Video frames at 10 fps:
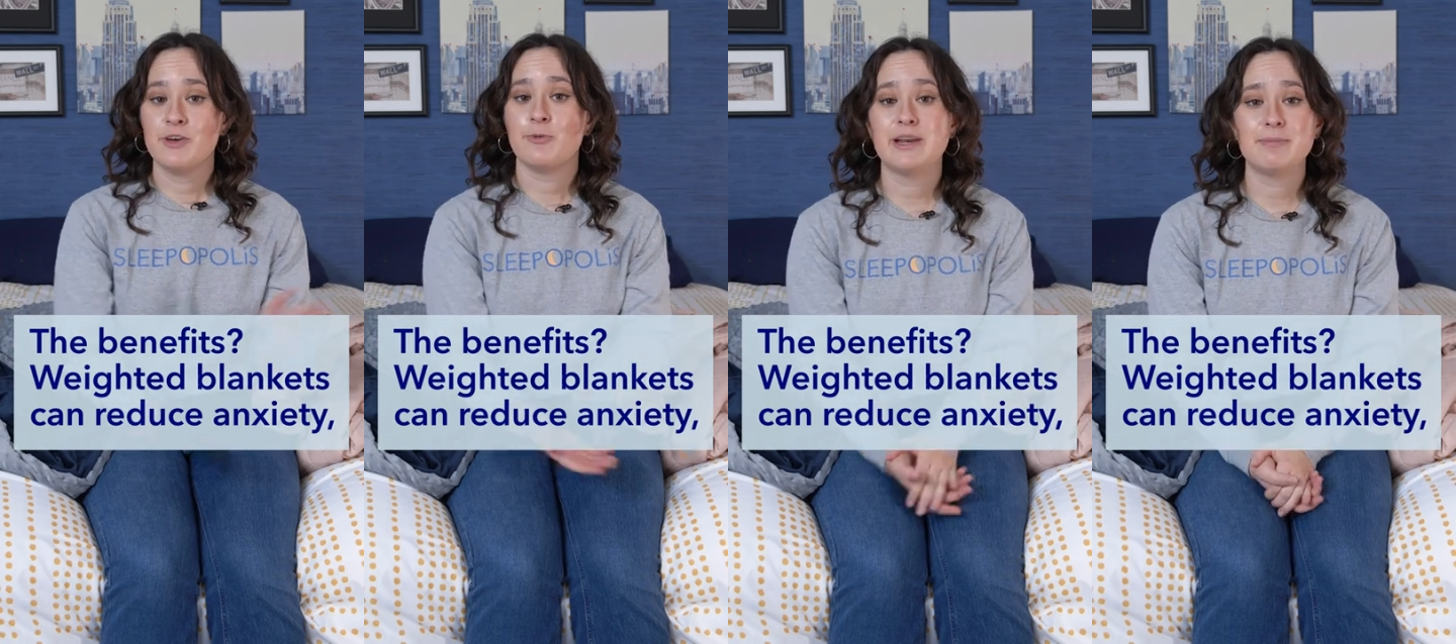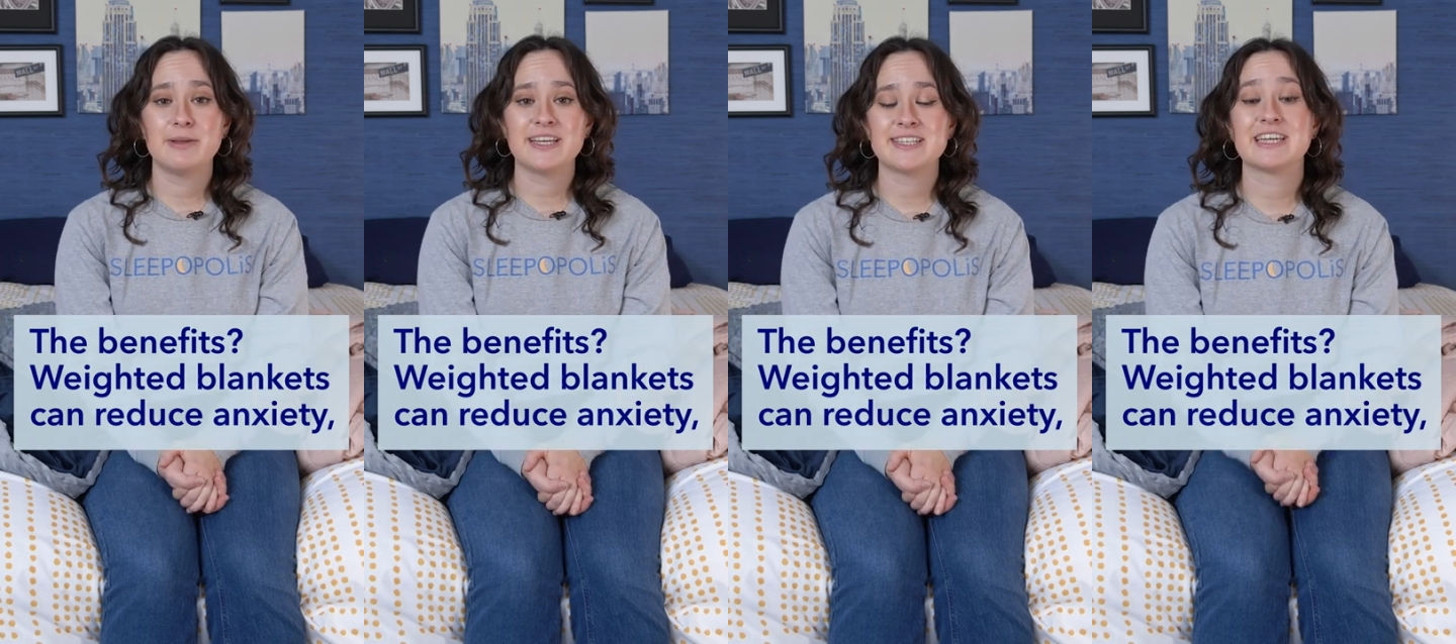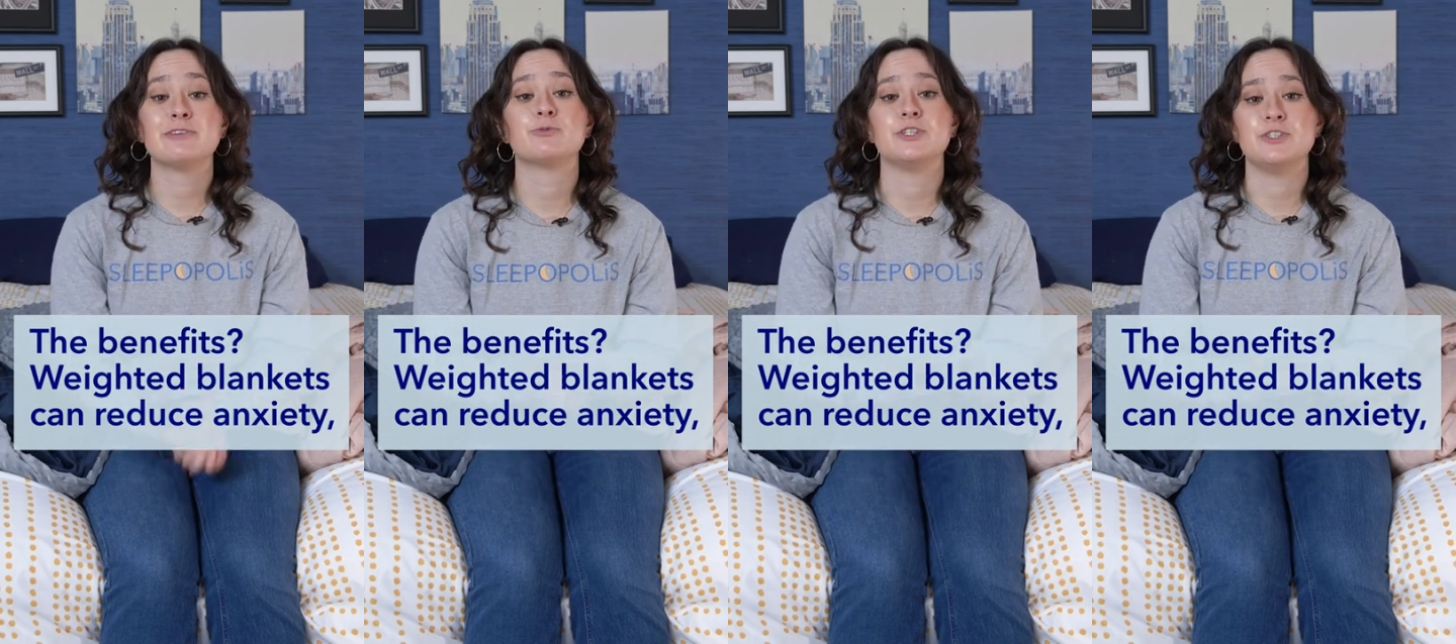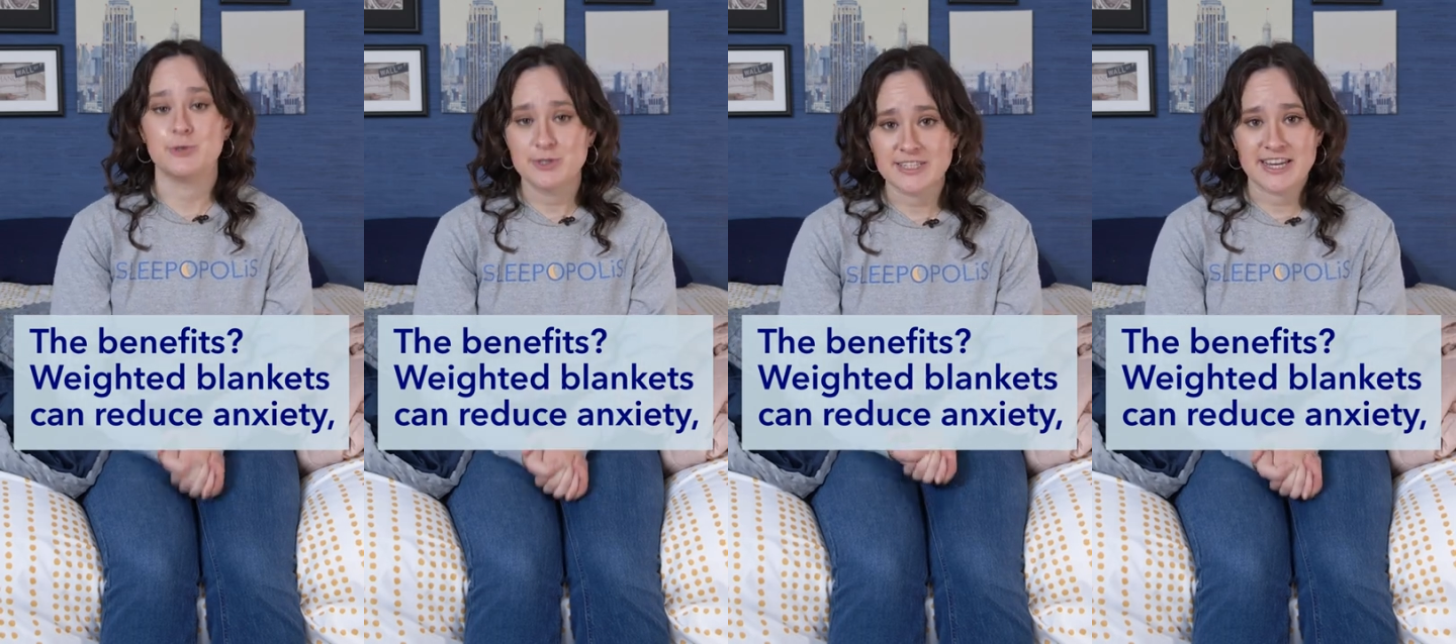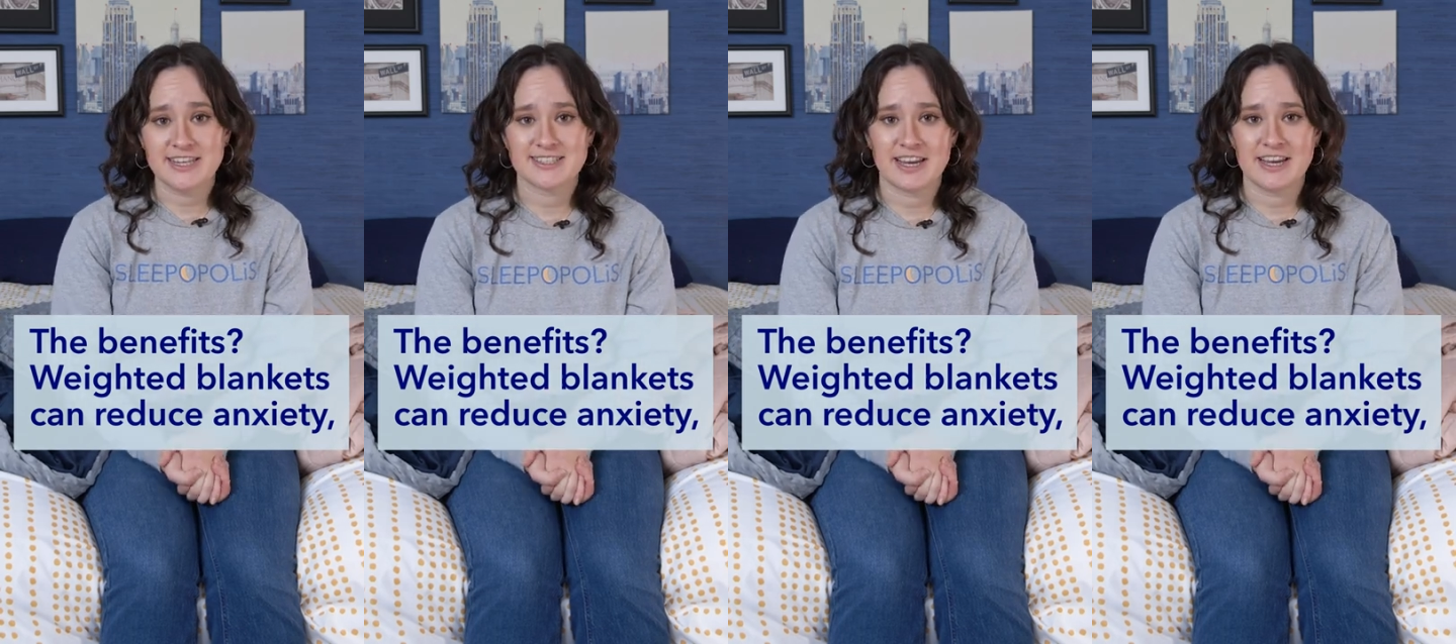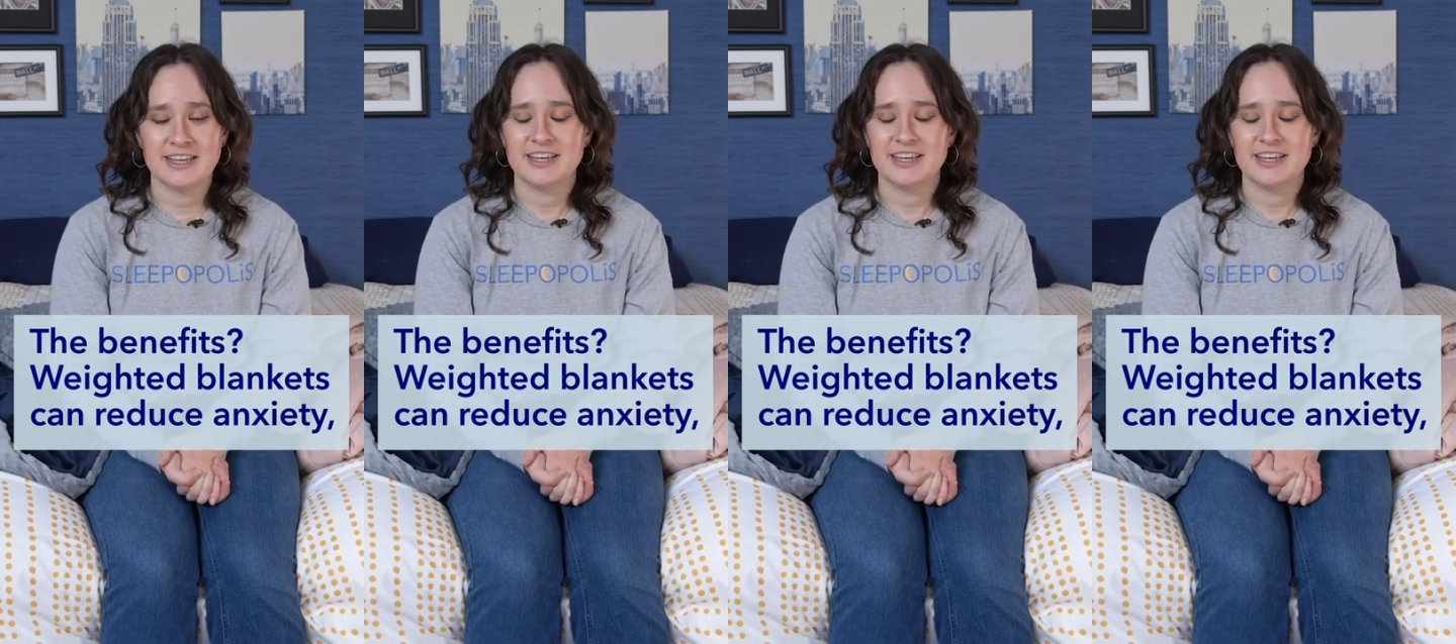Weighted blankets can reduce anxiety,